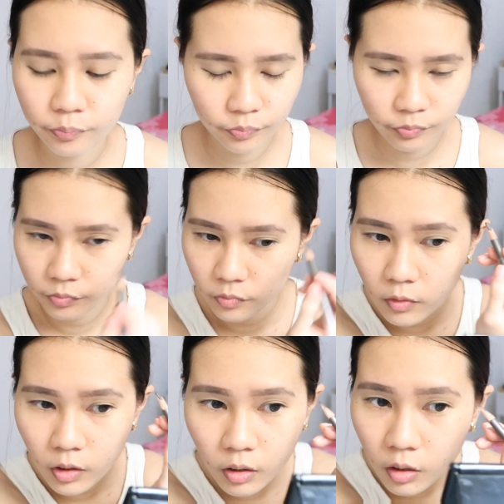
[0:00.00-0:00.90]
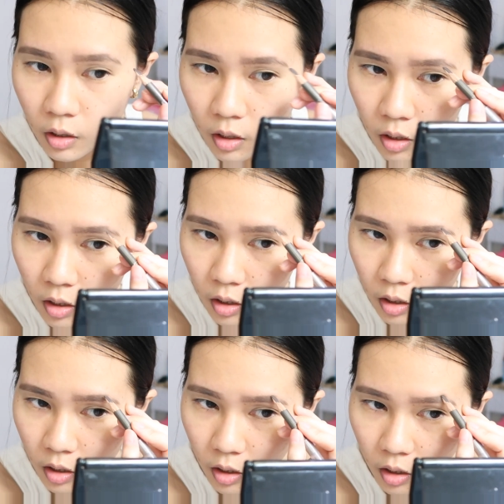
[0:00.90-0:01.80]

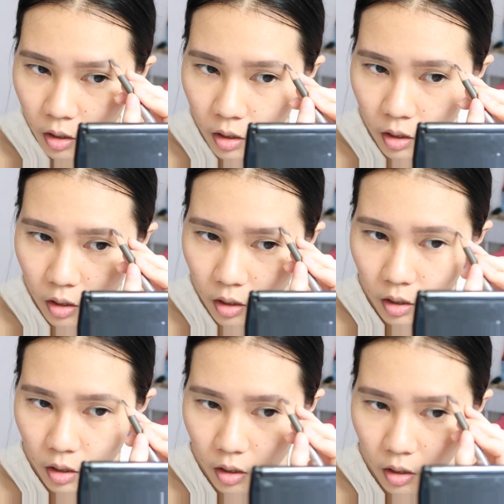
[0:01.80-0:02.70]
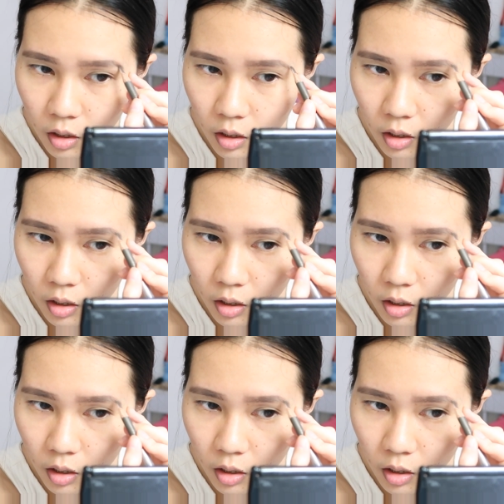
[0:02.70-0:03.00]
Nothing is said.